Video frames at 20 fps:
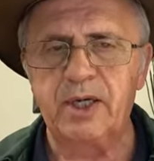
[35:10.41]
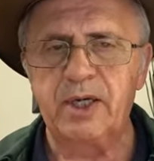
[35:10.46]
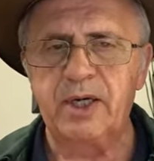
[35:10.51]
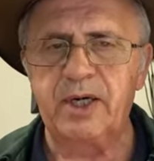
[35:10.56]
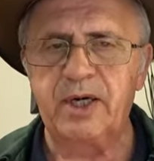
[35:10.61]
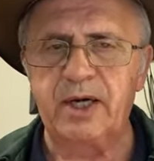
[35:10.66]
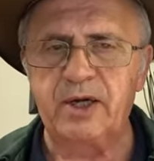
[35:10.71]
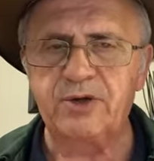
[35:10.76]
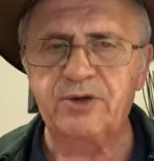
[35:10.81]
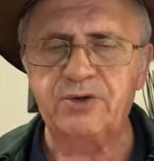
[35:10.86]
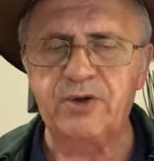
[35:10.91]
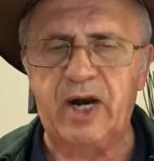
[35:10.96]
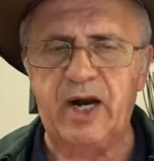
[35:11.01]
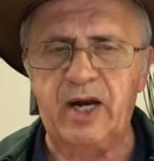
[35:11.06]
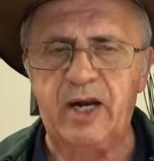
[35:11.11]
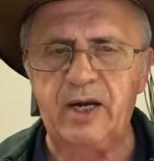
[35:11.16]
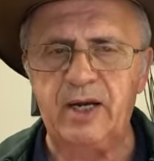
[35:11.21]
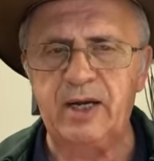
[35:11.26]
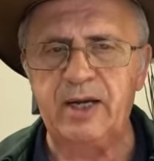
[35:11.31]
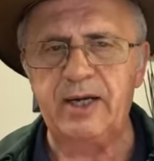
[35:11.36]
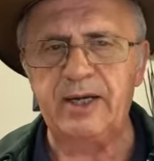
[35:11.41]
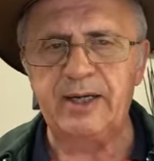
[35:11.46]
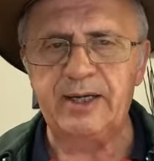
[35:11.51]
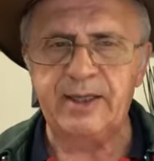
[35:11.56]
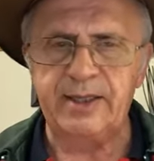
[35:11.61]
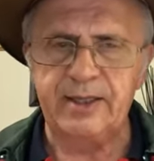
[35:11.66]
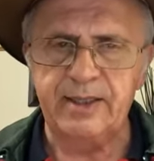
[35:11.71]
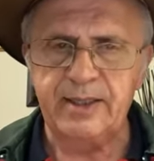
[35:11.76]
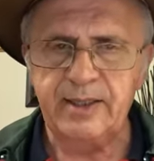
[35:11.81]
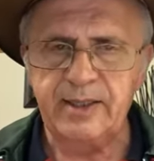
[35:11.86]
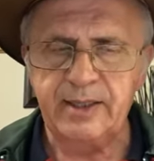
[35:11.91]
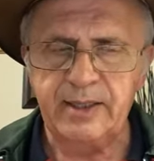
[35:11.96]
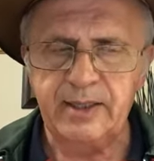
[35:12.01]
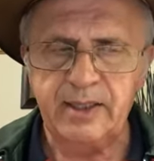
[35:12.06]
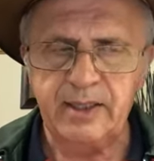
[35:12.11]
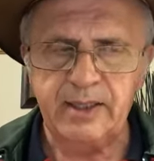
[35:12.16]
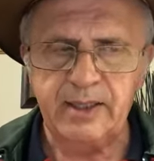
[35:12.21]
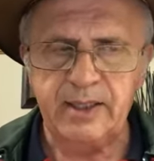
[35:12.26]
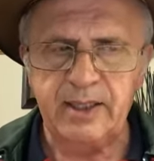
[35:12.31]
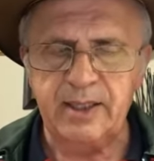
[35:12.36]
In Australia,
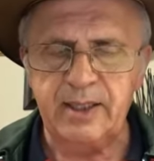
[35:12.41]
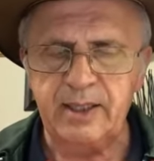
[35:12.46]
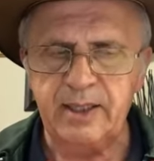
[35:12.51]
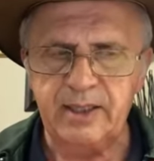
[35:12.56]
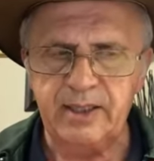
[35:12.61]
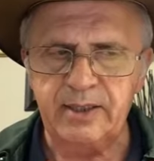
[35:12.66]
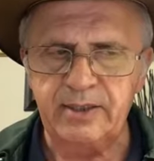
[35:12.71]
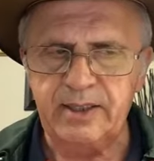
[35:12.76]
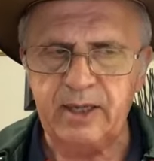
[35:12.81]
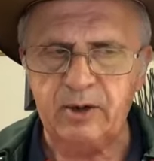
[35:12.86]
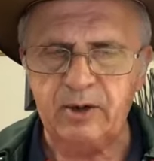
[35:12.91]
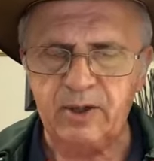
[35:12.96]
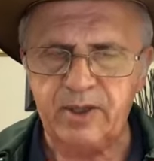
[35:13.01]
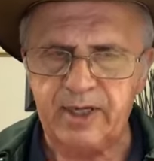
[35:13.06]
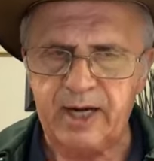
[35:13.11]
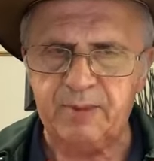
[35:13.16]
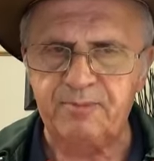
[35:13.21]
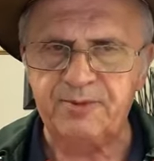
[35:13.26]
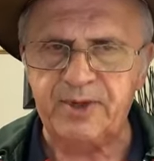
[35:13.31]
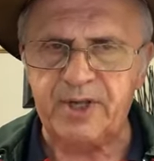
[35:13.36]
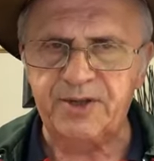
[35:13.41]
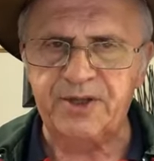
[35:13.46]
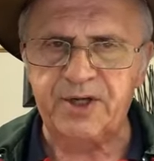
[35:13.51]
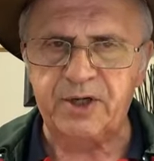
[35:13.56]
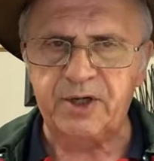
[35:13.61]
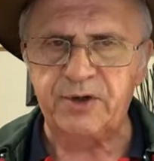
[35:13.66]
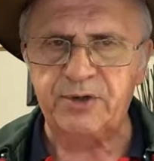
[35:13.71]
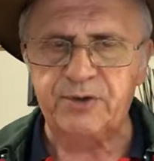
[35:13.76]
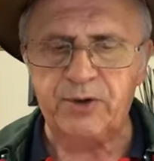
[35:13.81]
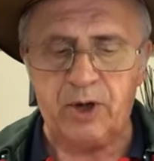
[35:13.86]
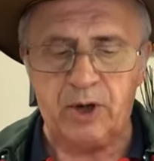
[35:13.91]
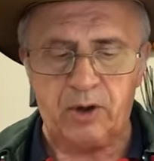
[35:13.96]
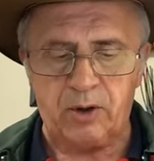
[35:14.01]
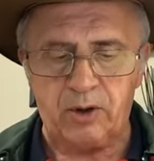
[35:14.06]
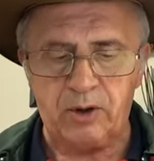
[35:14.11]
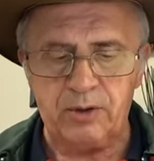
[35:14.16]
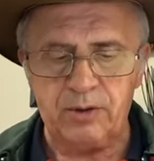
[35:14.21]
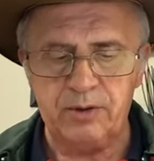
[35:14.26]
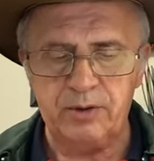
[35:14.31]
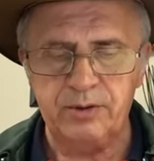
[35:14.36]
uh, they were kept under
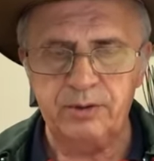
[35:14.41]
control.